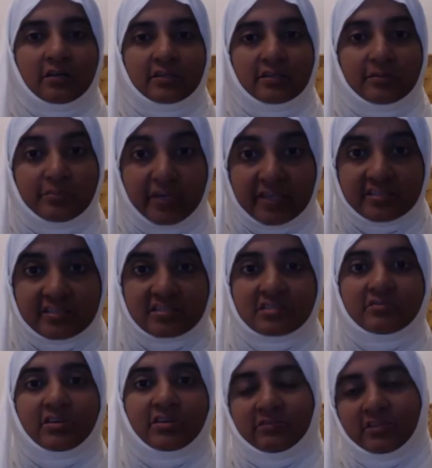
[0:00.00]
in the
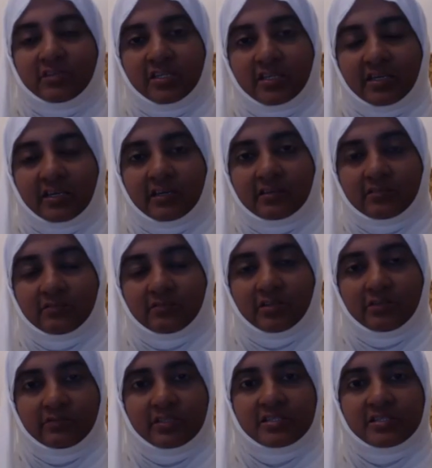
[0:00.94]
best way we can when